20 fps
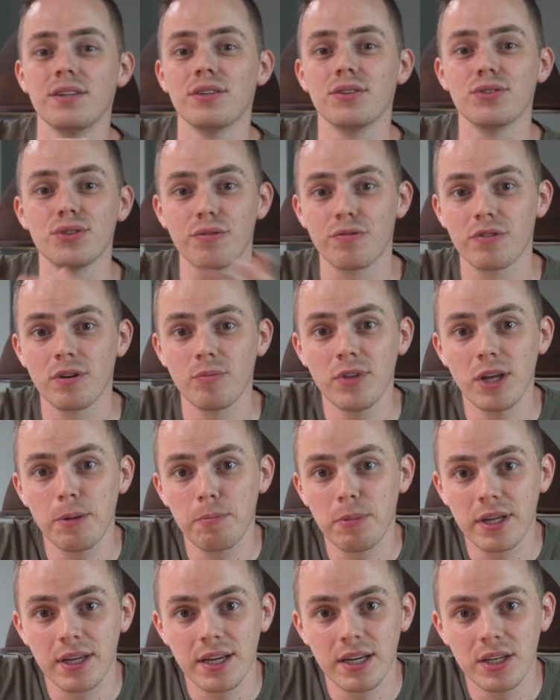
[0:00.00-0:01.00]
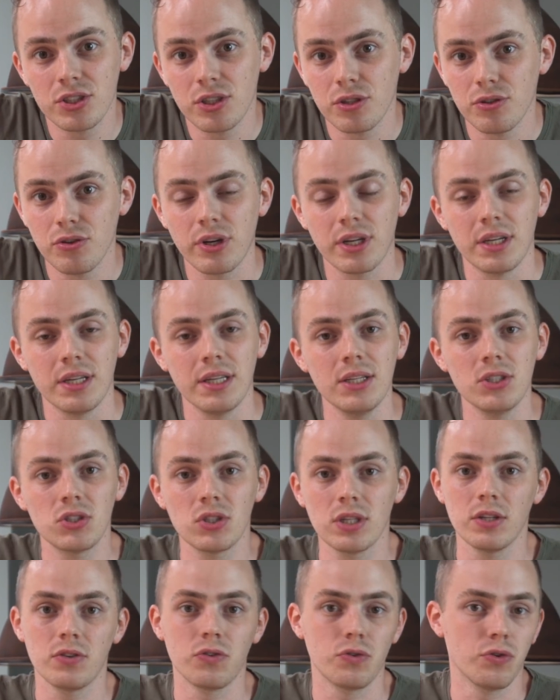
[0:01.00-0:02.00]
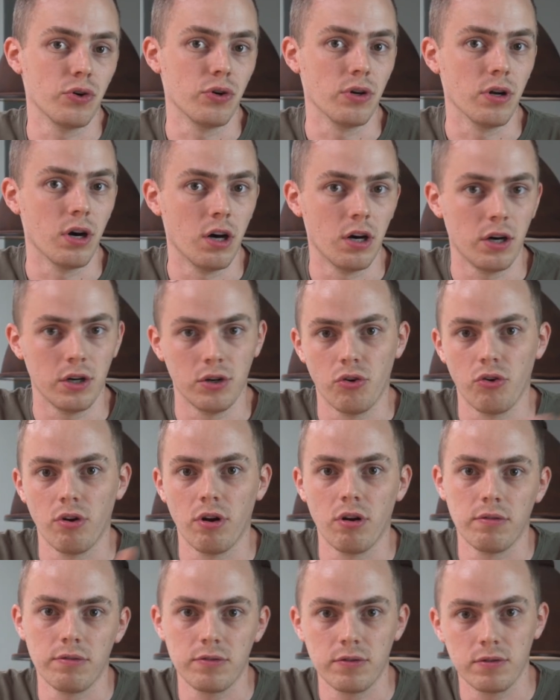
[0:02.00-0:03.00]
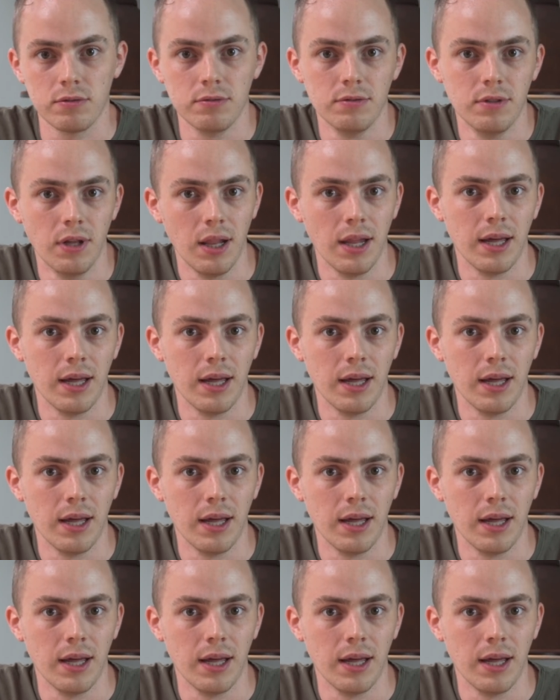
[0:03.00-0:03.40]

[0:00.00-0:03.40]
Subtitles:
So from the application you can easily turn on or off the